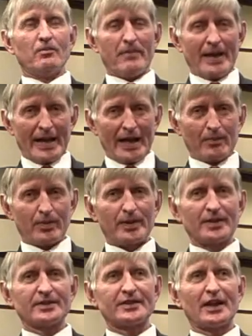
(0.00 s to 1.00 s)
MAP
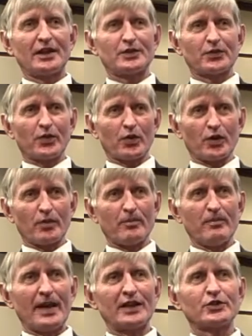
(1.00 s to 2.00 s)
stands for
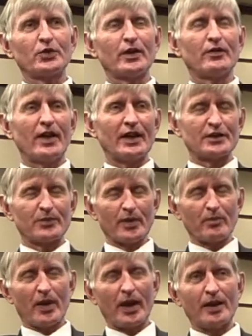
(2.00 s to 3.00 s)
Mastery
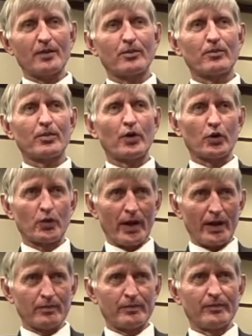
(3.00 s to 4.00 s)
Advancement Pilot
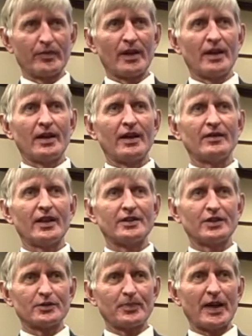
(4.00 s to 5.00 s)
Program. And
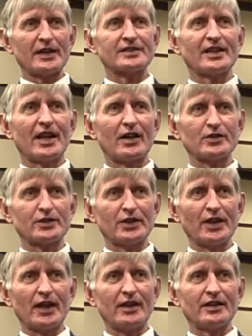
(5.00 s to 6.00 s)
that just passed the House
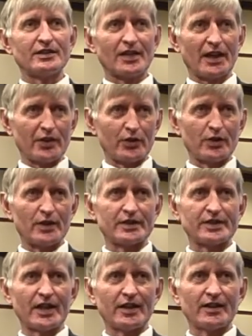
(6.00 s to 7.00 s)
today, and it's headed to the
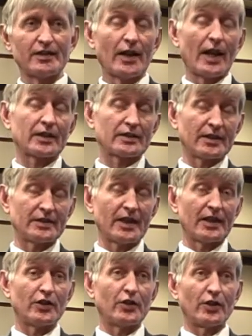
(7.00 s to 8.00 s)
Senate, and actually it's
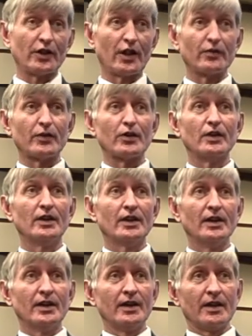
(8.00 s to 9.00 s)
headed to the governor.
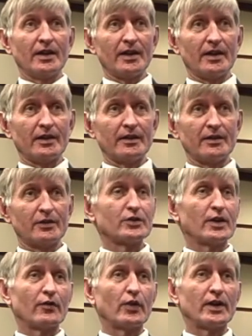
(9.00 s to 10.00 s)
And
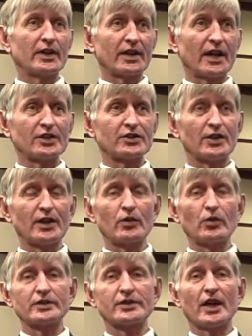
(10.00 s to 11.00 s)
there's every indication that
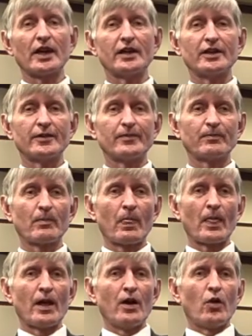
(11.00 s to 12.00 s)
he will sign it.
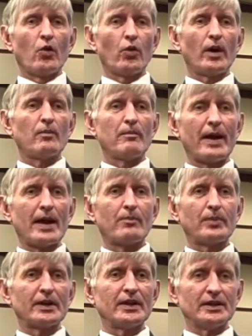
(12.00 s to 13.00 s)
What
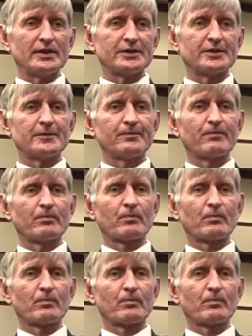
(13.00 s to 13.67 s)
MAP is,